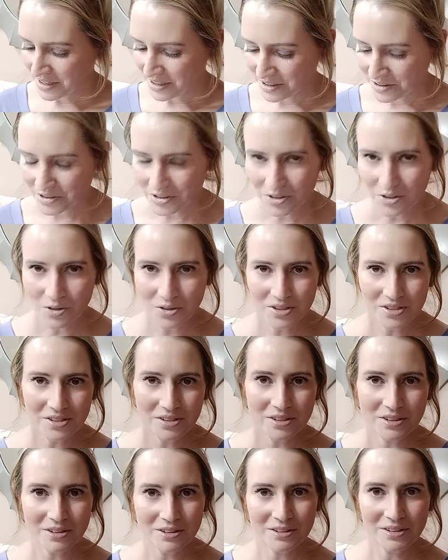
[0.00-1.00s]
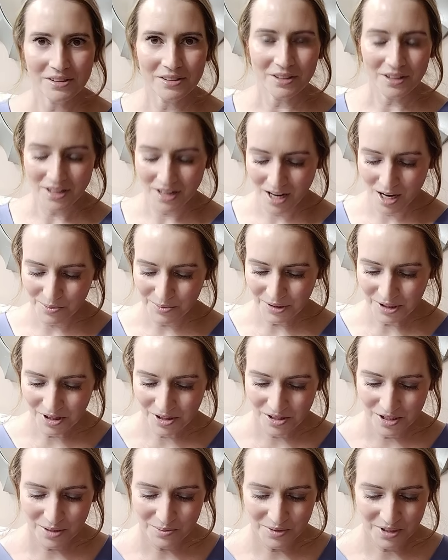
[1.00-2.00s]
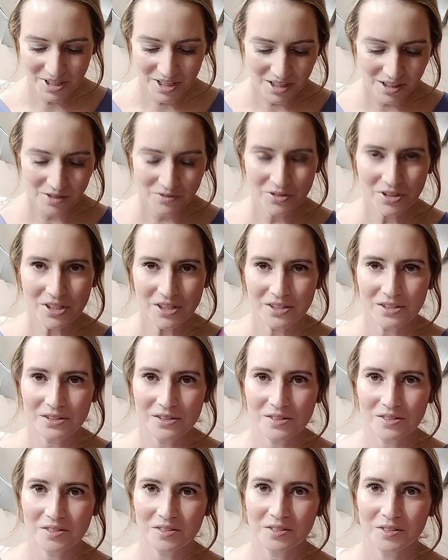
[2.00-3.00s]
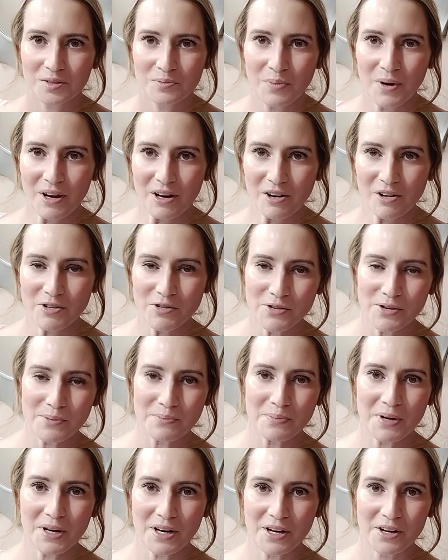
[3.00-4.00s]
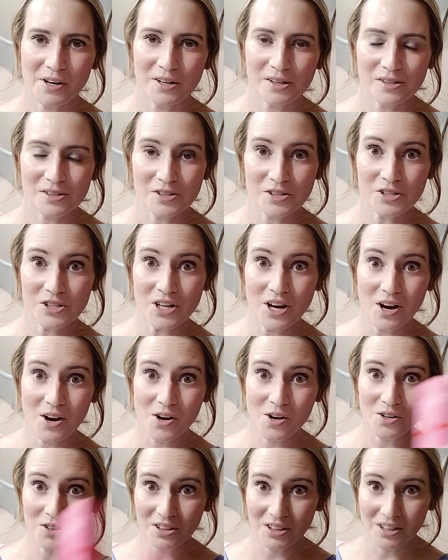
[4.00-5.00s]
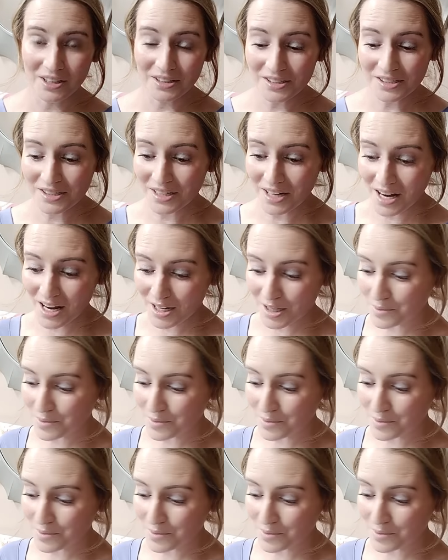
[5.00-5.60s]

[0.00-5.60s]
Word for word: Do you notice the, the common theme in all of these? Barrier repair. So let's talk